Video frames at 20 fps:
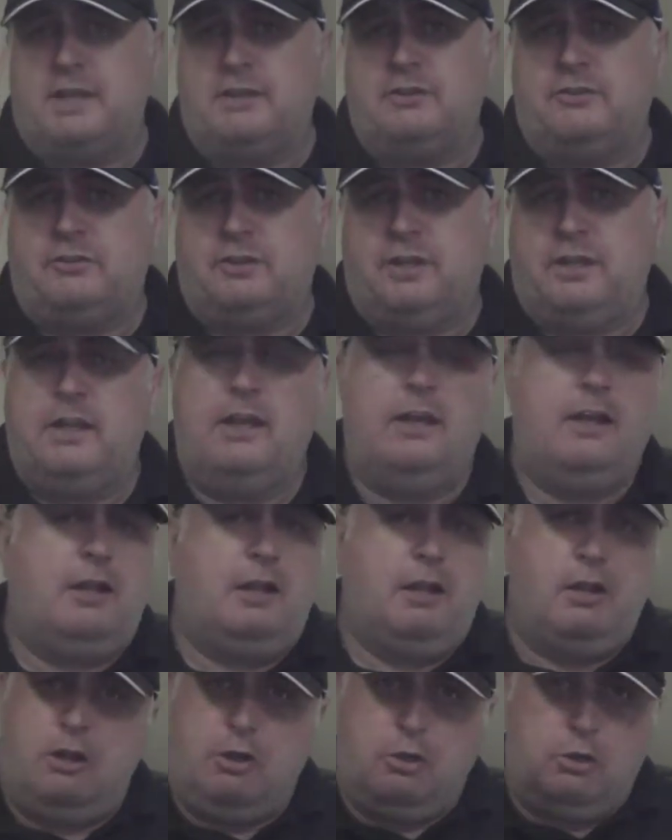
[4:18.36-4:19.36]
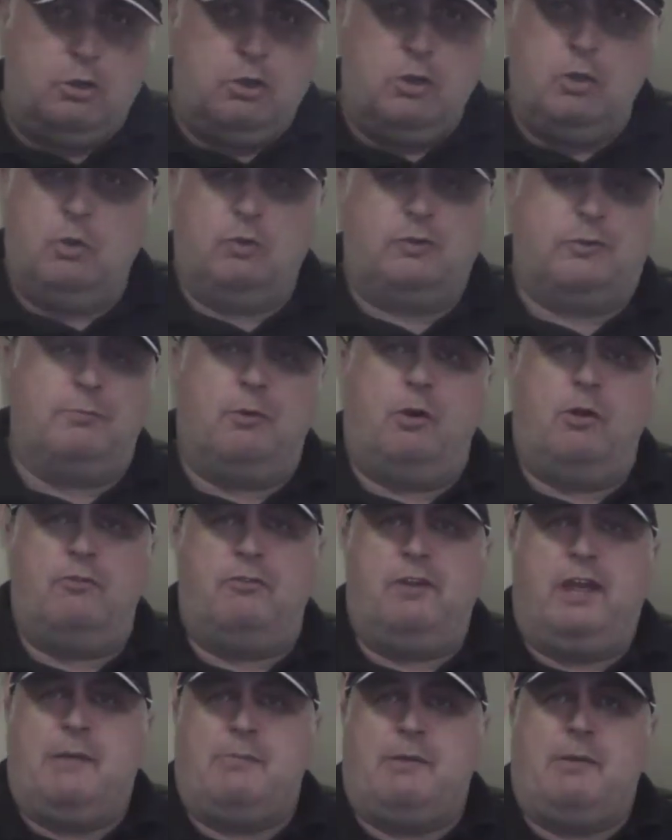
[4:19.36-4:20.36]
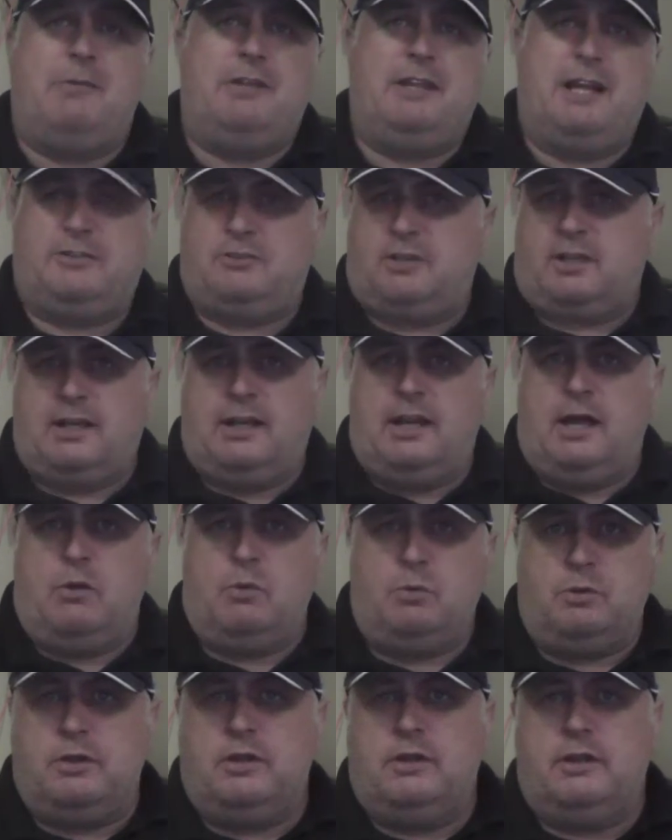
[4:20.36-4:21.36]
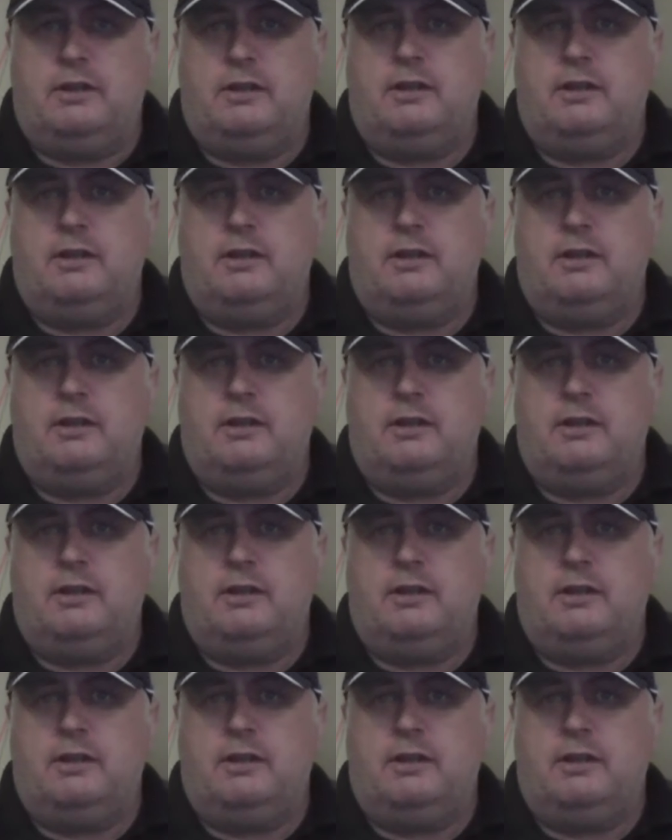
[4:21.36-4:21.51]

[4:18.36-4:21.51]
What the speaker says: you can see, loads more vapour. I mean, that's a cloud.